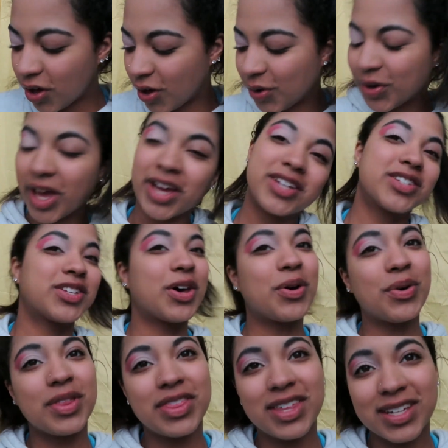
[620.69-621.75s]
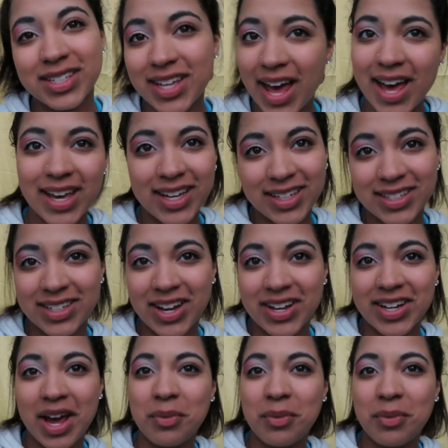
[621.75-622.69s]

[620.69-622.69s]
Okay, so this eye is done.